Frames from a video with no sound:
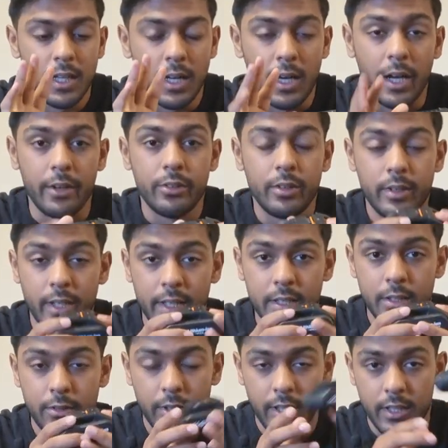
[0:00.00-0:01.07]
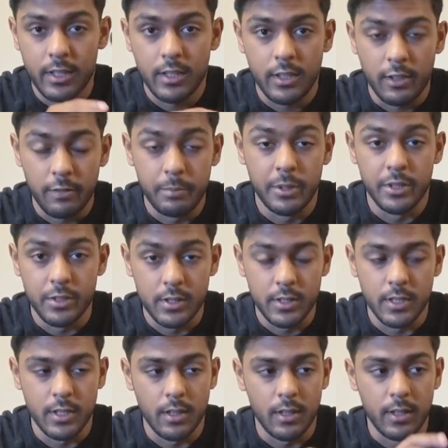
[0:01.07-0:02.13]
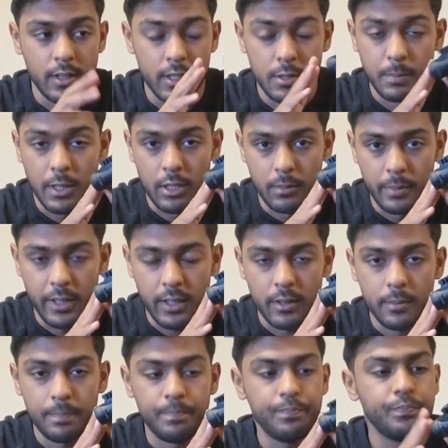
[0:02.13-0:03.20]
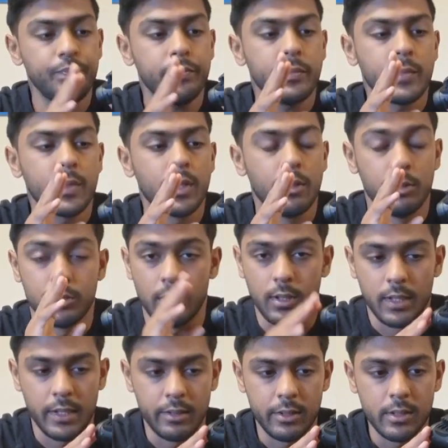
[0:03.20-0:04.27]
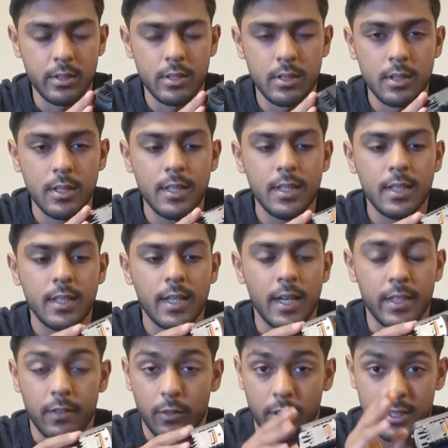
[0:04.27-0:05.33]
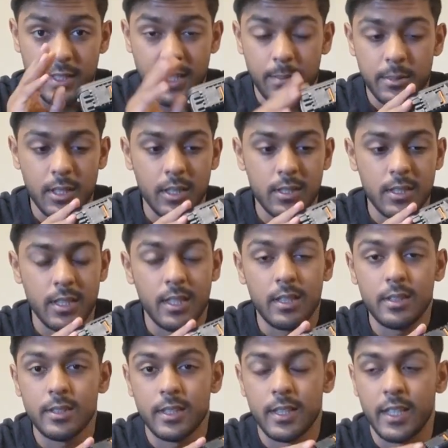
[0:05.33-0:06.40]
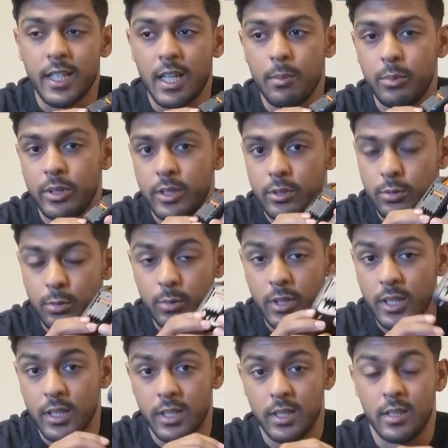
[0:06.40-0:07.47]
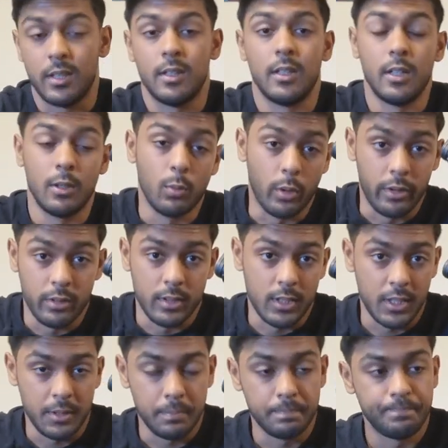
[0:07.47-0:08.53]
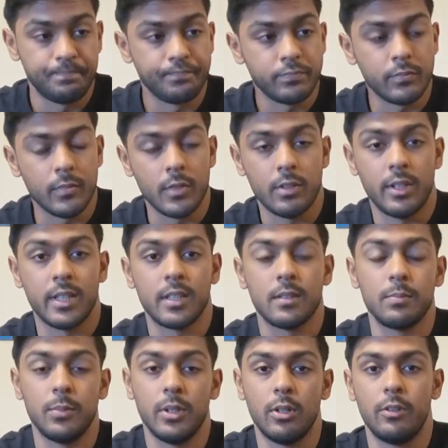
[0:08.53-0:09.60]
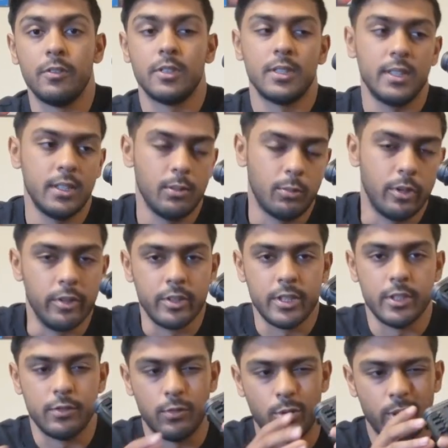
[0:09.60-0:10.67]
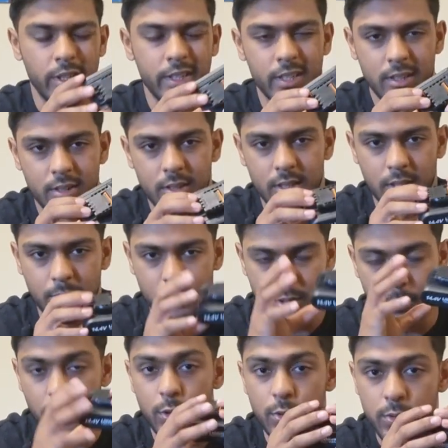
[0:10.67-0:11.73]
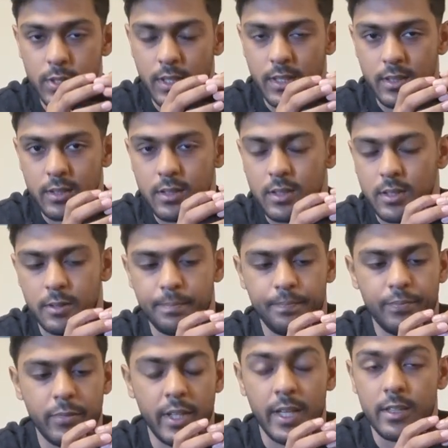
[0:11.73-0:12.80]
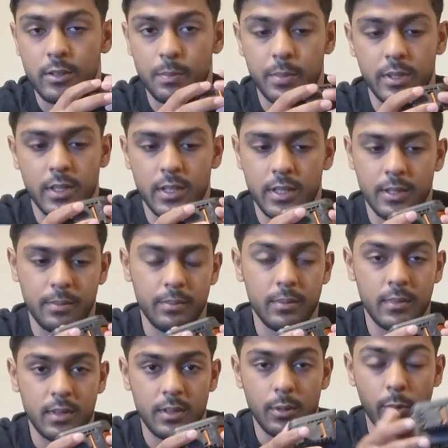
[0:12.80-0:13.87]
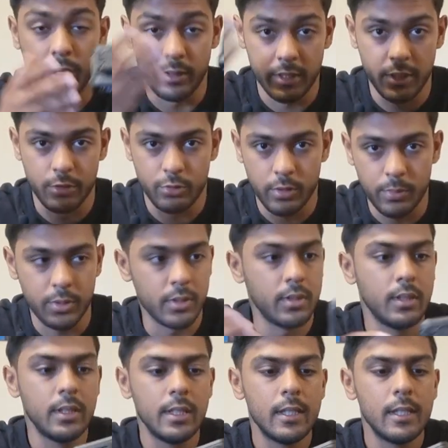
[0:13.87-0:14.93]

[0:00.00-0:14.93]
190 Rand, I've purchased this power pack. It was on clearance, and they've got Samsung cells, and they came with a 2-year warranty. Right. Well, obviously the warranty is void because I'm not using it as per the warranty description.